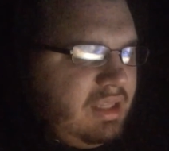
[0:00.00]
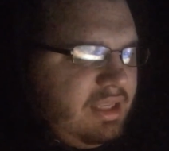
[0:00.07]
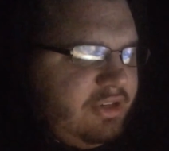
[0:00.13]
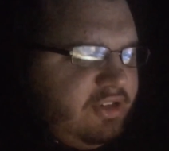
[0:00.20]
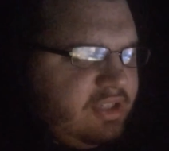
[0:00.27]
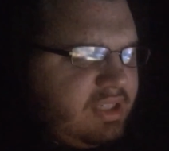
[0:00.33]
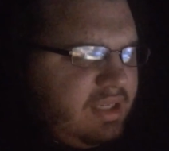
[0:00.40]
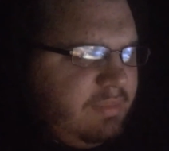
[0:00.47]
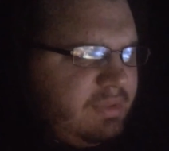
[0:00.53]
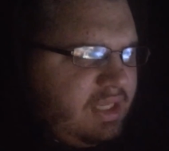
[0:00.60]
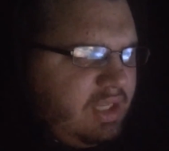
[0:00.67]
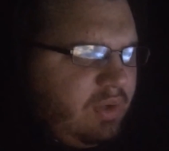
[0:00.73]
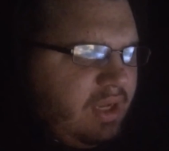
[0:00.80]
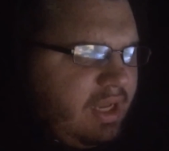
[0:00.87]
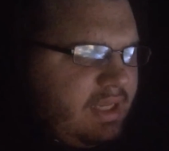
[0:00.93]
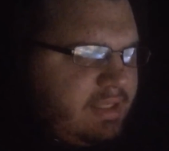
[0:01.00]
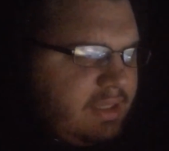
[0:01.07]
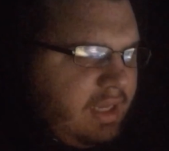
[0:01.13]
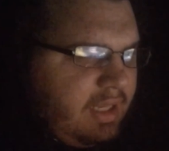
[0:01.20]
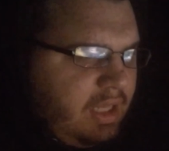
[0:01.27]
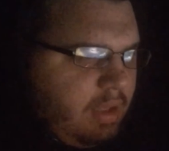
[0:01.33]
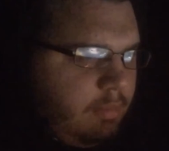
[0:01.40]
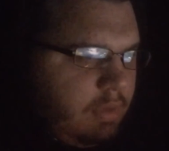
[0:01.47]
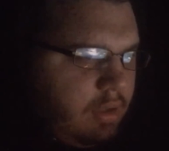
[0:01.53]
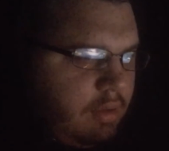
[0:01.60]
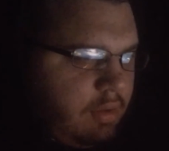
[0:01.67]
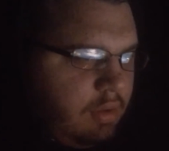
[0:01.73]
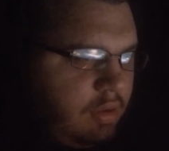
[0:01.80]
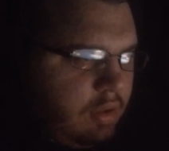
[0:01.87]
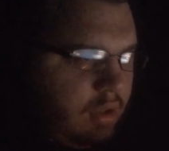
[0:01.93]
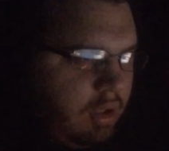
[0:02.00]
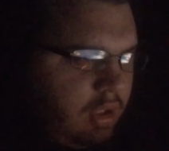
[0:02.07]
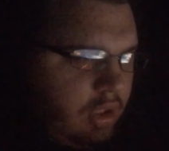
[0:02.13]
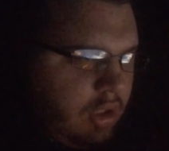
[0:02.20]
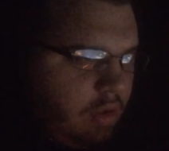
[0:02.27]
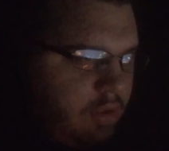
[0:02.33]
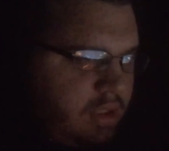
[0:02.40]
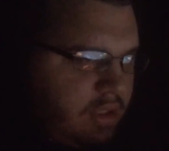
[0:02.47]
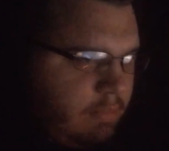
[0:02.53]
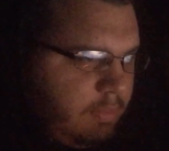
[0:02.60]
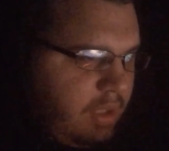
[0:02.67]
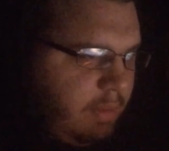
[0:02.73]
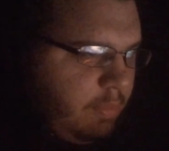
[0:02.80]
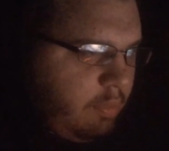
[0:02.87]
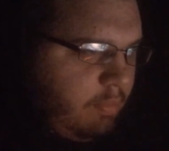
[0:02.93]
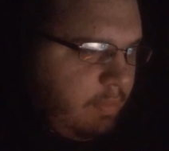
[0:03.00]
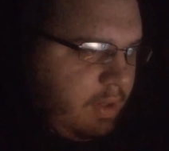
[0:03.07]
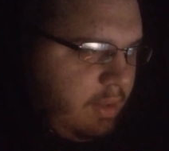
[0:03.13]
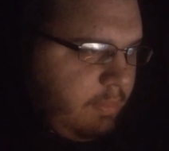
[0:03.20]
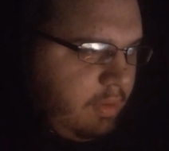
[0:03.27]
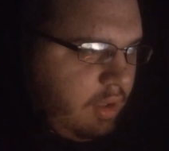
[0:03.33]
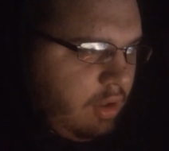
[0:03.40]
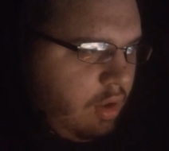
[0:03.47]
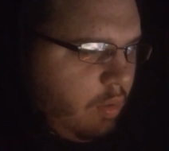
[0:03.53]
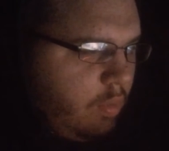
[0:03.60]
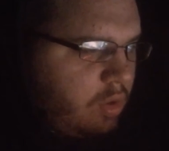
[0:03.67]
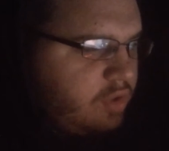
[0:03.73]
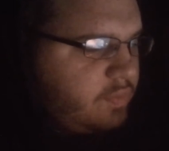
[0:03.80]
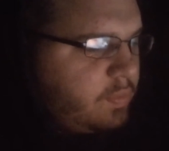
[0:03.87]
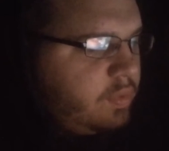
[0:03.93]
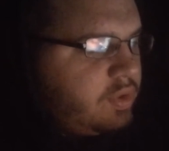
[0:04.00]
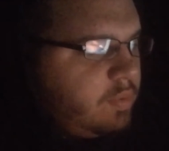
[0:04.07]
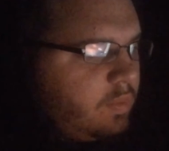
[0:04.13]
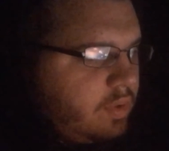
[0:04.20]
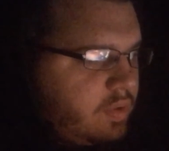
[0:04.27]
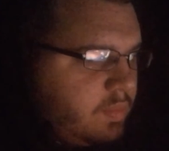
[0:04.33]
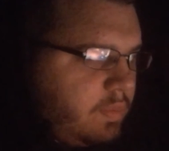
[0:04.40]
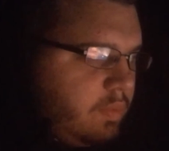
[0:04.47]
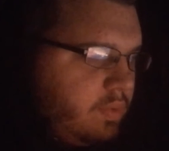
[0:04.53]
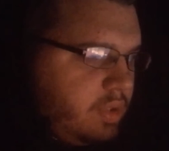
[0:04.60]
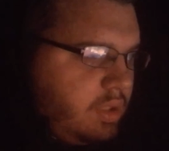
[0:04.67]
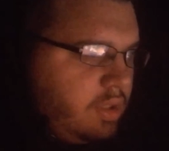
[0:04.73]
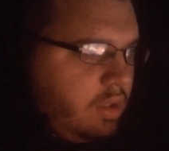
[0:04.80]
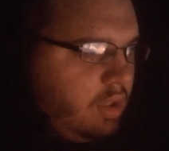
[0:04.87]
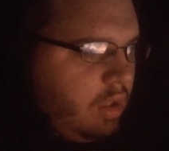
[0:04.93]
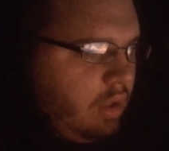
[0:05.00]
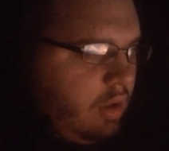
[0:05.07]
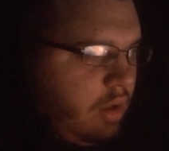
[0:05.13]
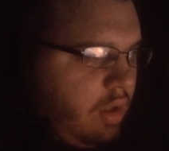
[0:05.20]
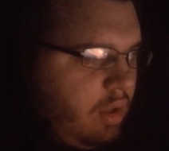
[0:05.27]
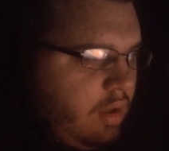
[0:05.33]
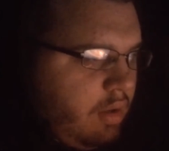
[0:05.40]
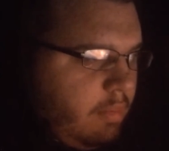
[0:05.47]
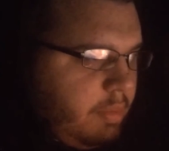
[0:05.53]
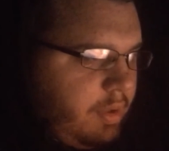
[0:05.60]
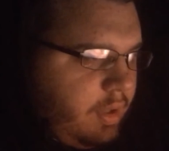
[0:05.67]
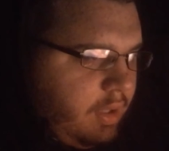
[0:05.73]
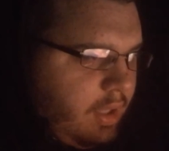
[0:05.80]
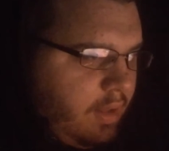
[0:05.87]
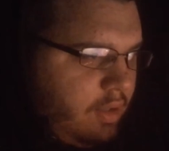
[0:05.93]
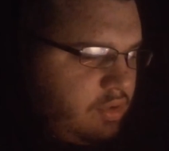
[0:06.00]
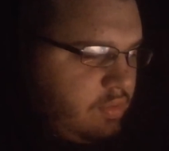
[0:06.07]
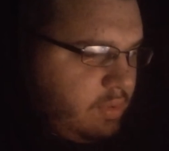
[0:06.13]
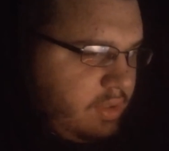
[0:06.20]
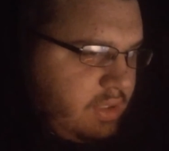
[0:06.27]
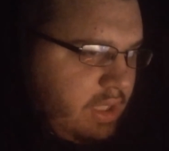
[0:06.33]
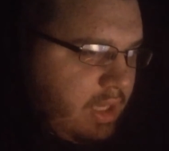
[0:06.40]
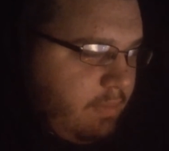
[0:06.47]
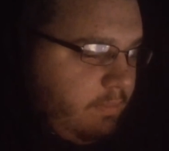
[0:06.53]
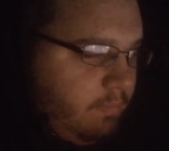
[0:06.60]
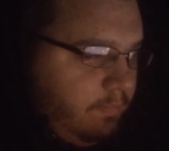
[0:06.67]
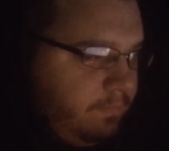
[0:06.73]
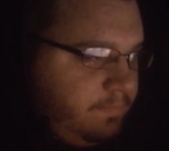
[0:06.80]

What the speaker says: it just seems like you guys like him, and some people might be like, oh, where's Woozy, but yeah, that's where he's at.